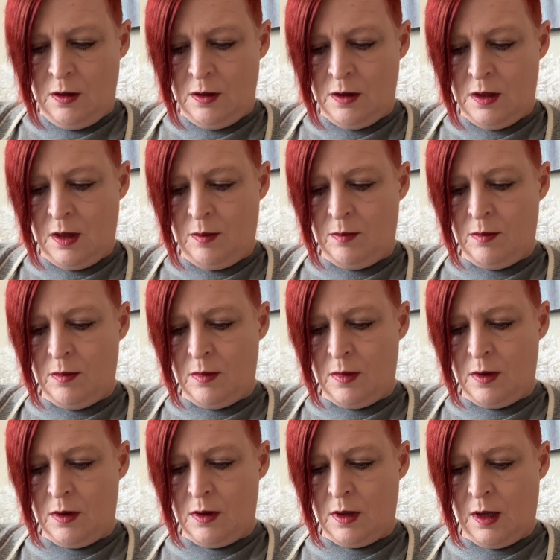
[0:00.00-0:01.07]
that
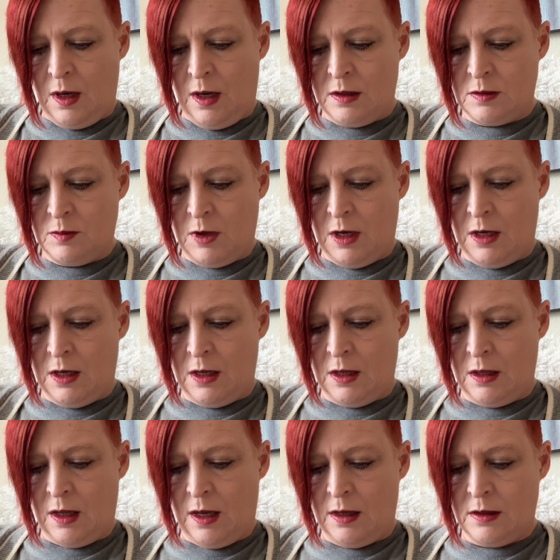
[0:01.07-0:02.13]
has made
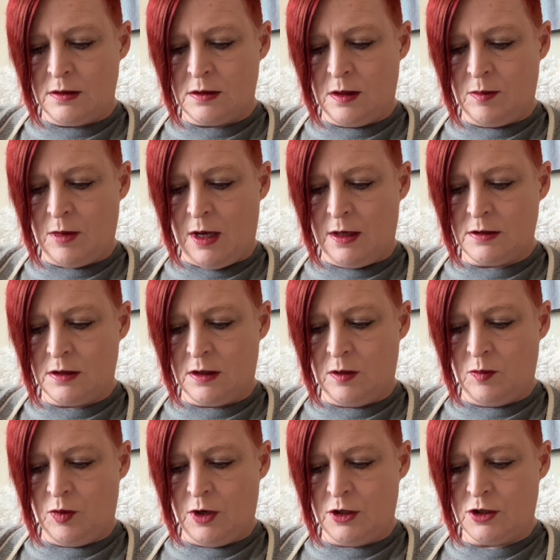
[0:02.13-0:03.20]
some lasting
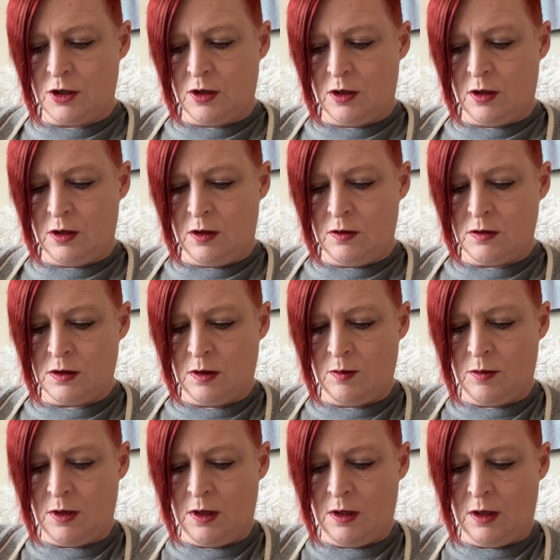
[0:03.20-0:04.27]
impression on you,
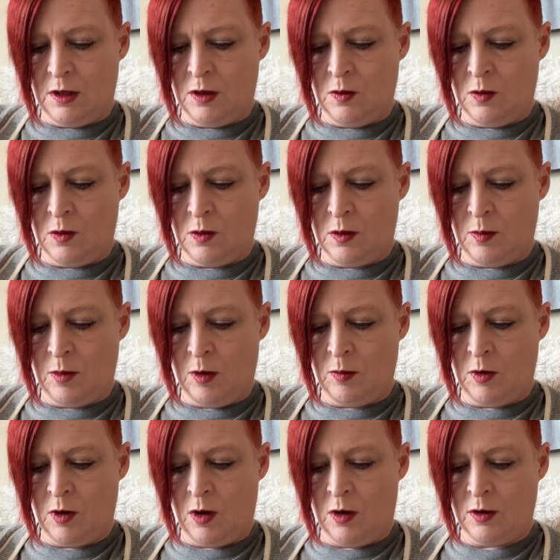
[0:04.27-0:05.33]
something that you will
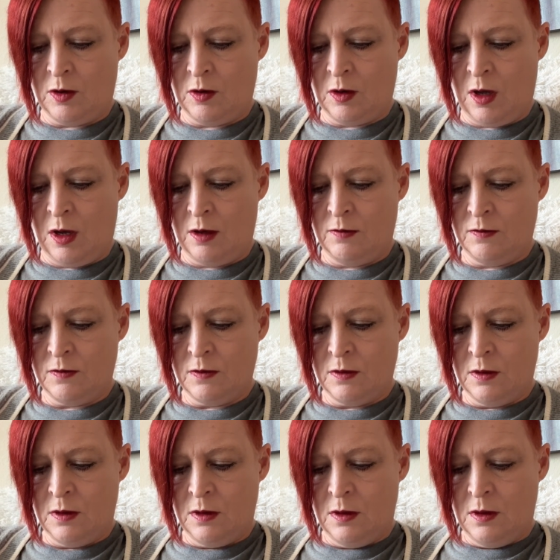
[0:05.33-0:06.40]
remember all your life."
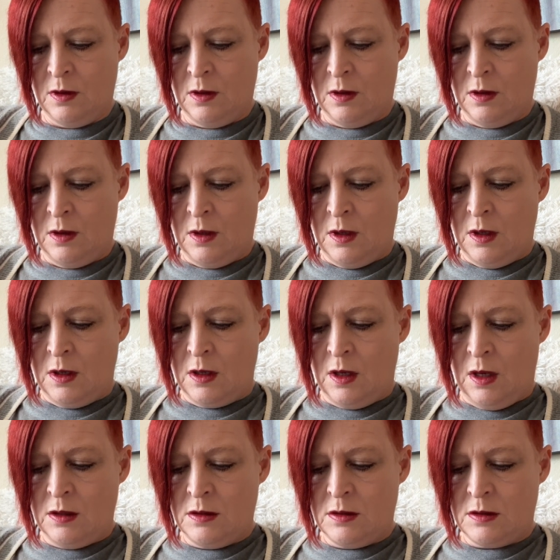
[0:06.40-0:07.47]

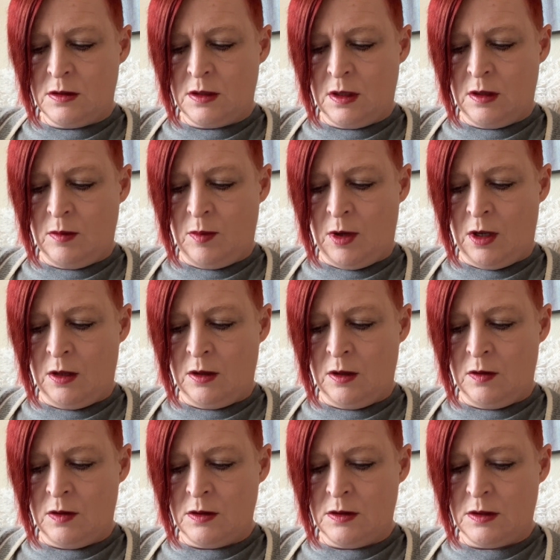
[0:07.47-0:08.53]
"Yes," said the man,
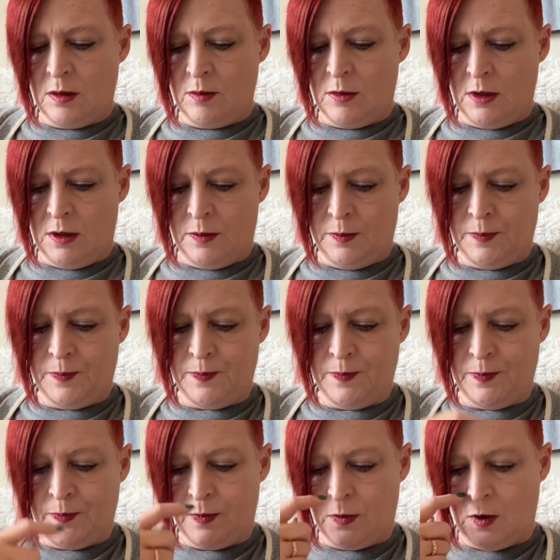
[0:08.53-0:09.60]
"there is something.
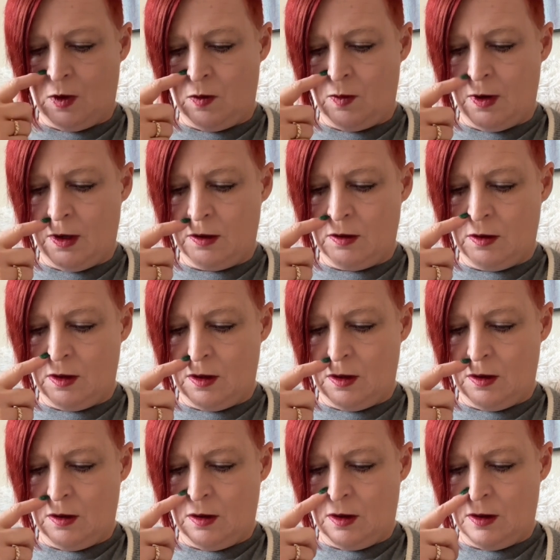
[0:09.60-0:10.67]
Or rather,
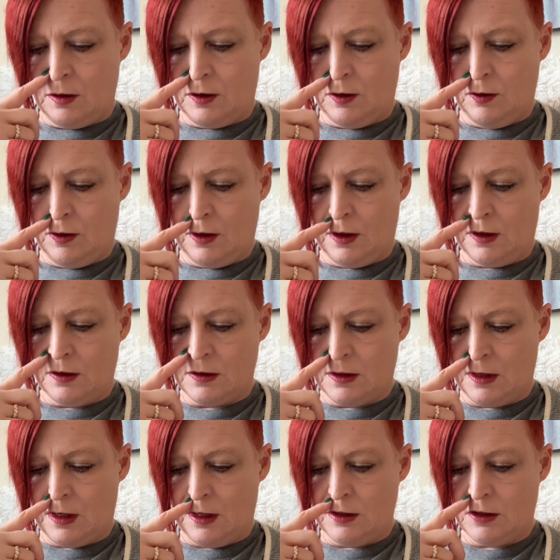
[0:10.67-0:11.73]
there are two things
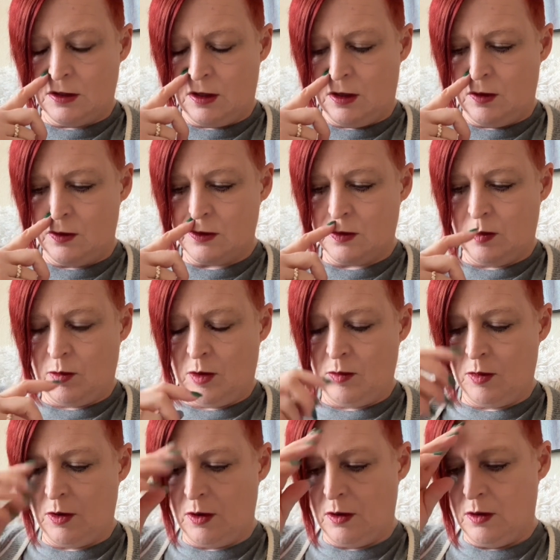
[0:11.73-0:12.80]
that I shall always
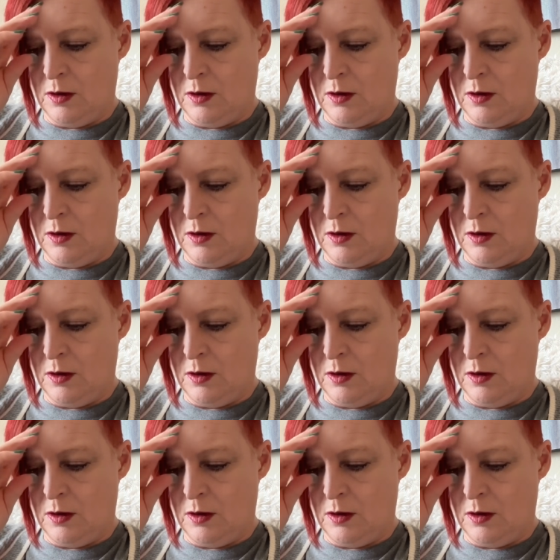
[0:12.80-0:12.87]
remember.